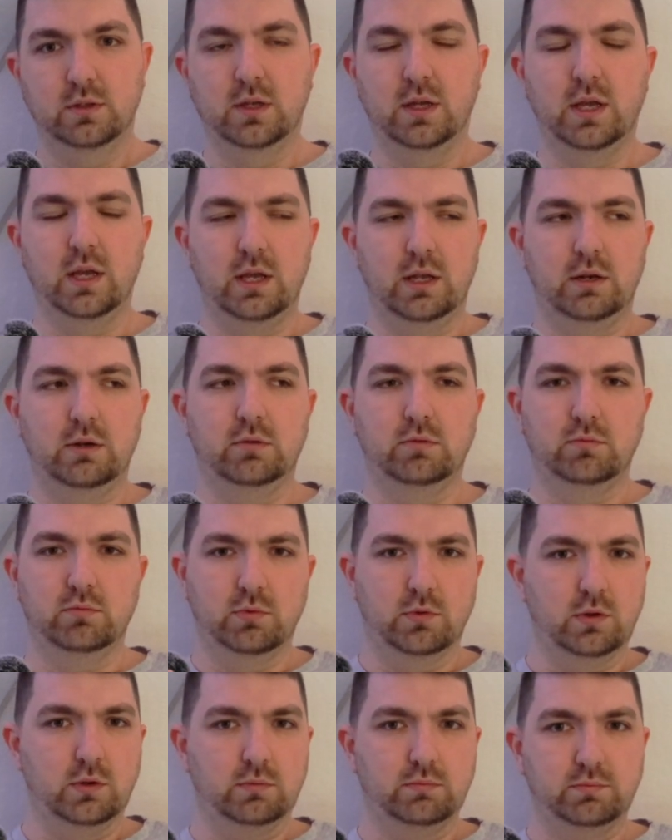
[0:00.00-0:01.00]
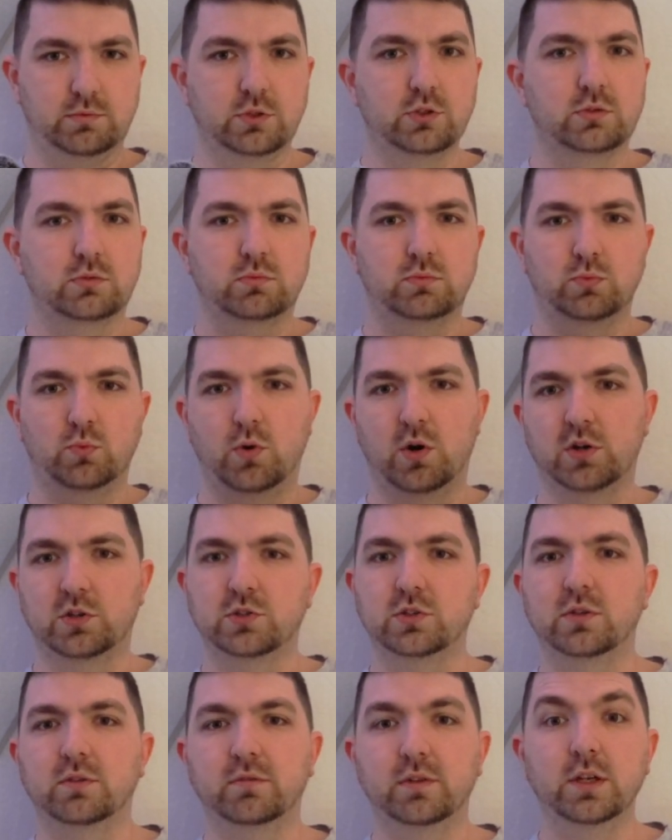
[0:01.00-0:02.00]
And well, just
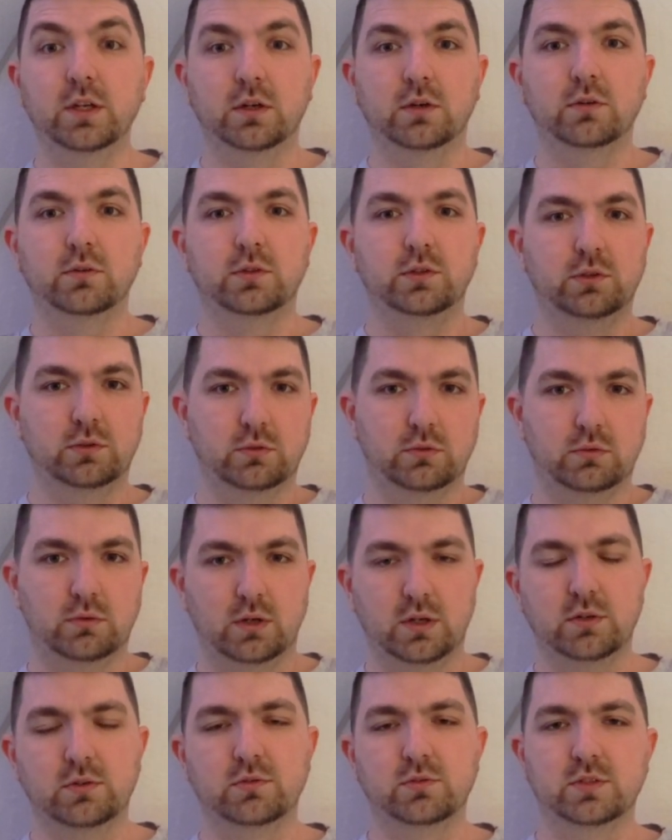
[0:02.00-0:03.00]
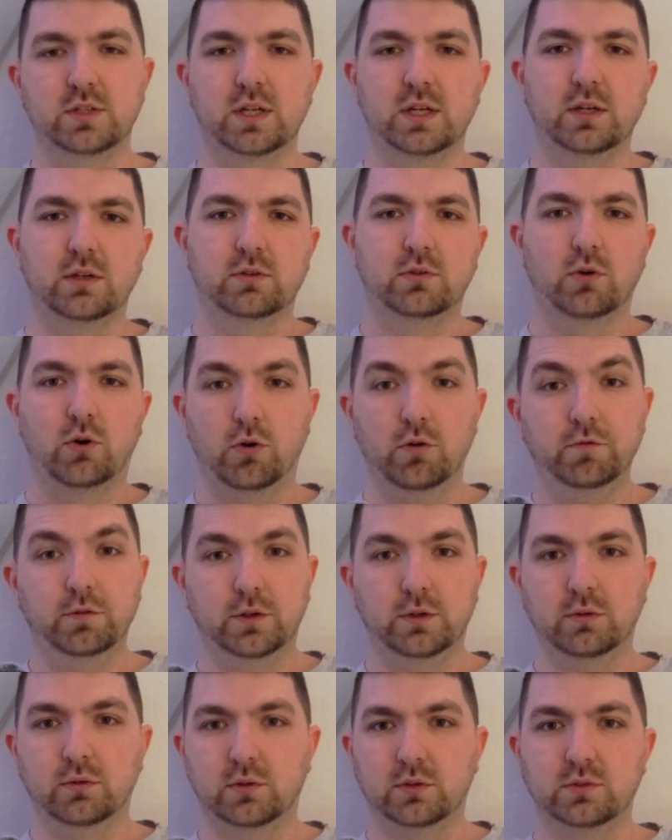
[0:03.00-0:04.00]
watch the video and you'll understand.
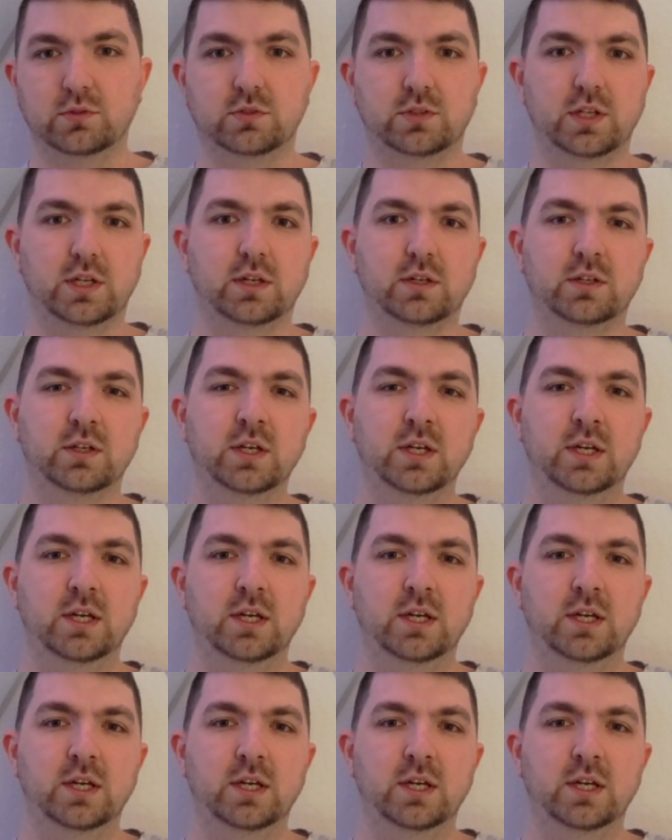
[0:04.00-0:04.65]
Hopefully you'll understand.